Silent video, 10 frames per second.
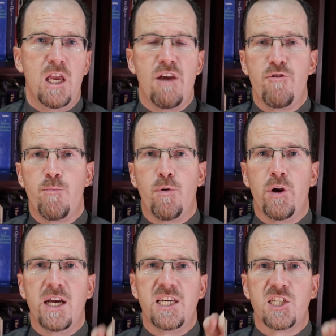If you
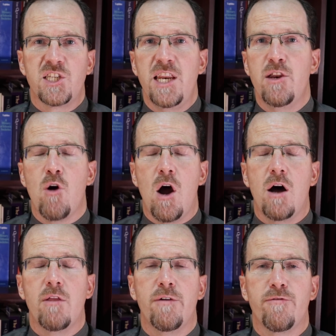put a descender
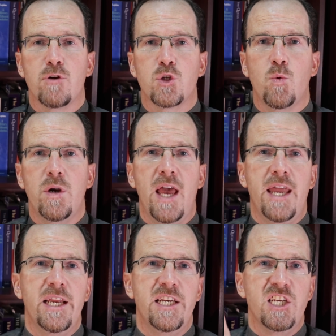on the first one
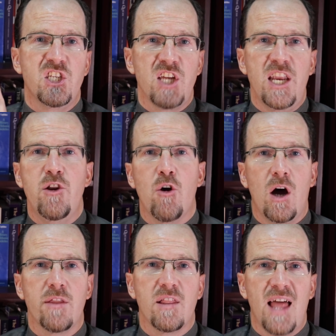and a descender
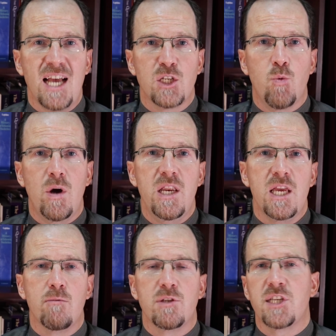on the last one,
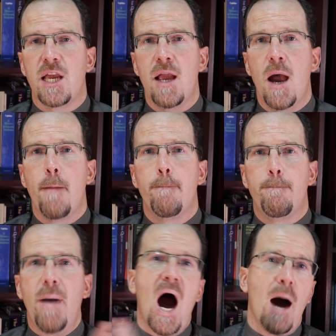it would say
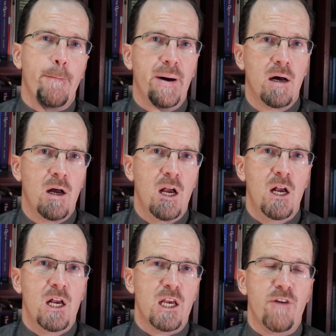pop.
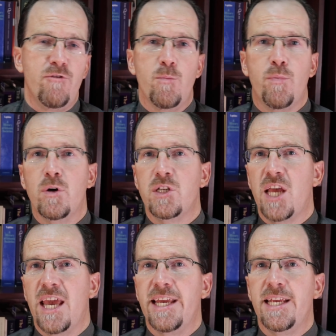If you
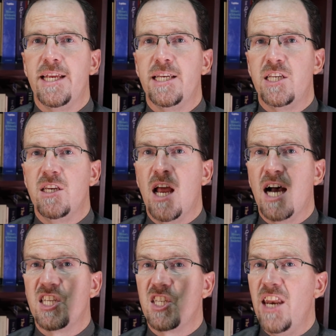put a
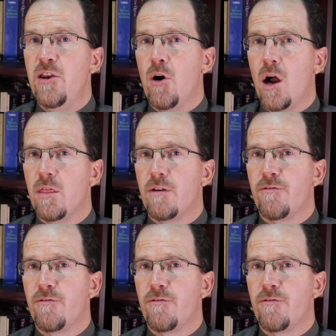ascender on the